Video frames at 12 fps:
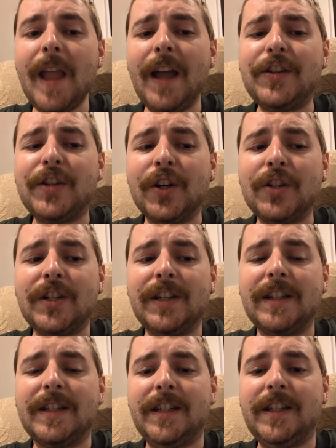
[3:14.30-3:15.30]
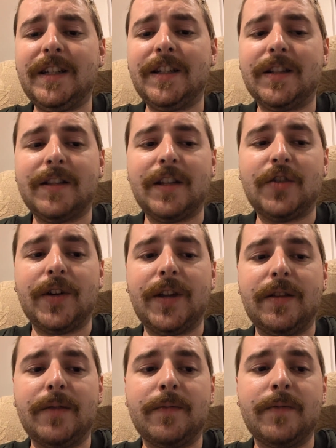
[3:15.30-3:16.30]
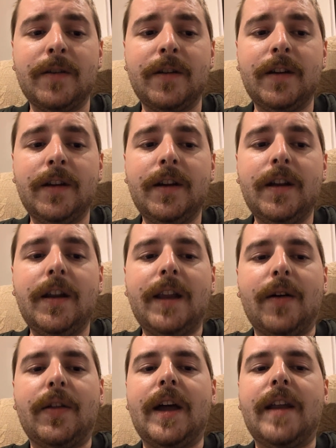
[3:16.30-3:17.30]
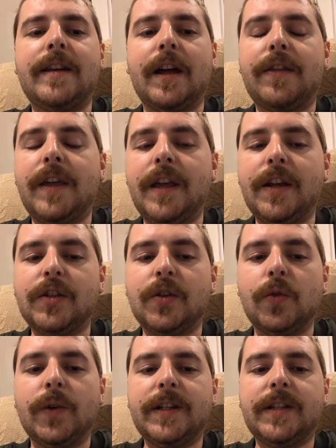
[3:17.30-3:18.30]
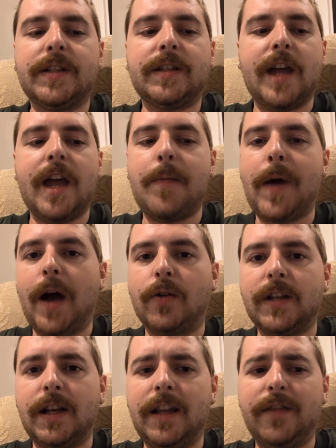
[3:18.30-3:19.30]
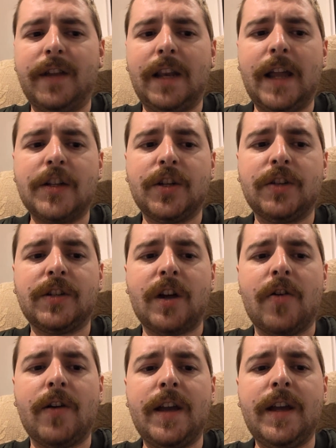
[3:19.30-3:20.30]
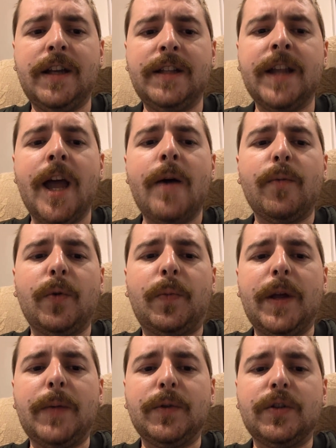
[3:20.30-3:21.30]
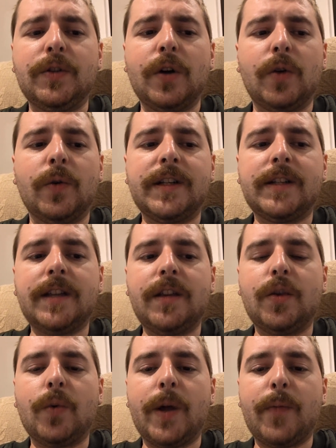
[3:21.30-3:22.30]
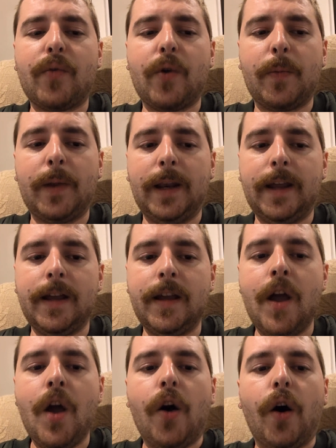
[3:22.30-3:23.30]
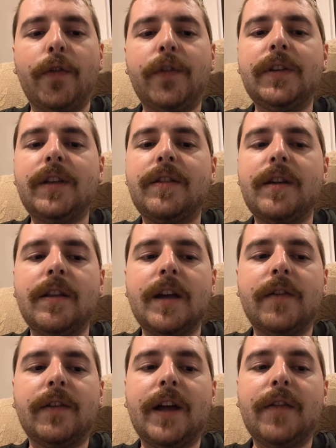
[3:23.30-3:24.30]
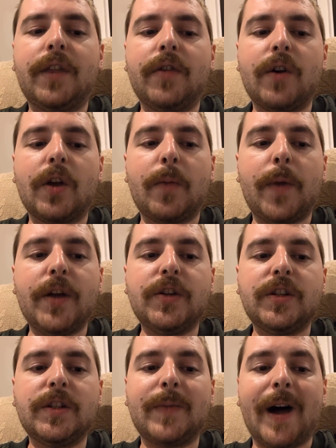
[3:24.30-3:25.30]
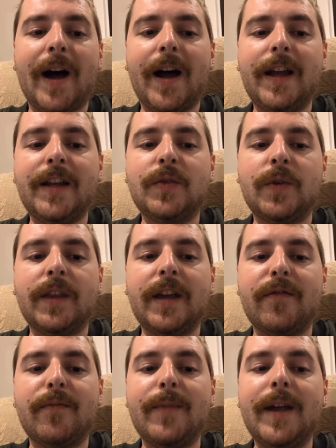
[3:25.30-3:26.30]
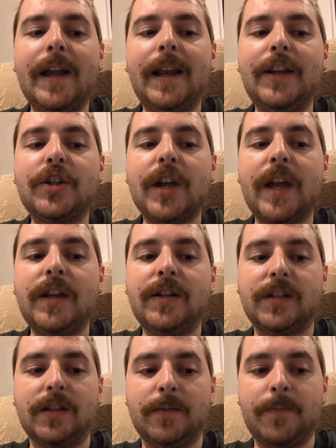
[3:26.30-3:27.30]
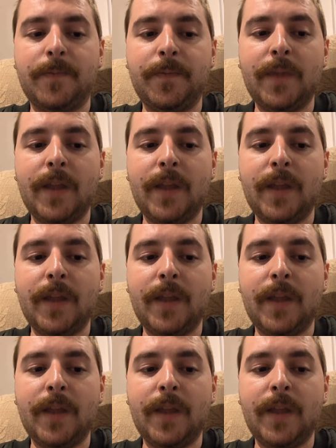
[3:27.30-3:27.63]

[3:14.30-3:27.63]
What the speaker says: and touching diseases as they treat them. Now the end, I think, is always the same, how to live in leisure at our ease, but people do not always seek the way properly. Often they think they have left their occupations behind when they have merely changed them.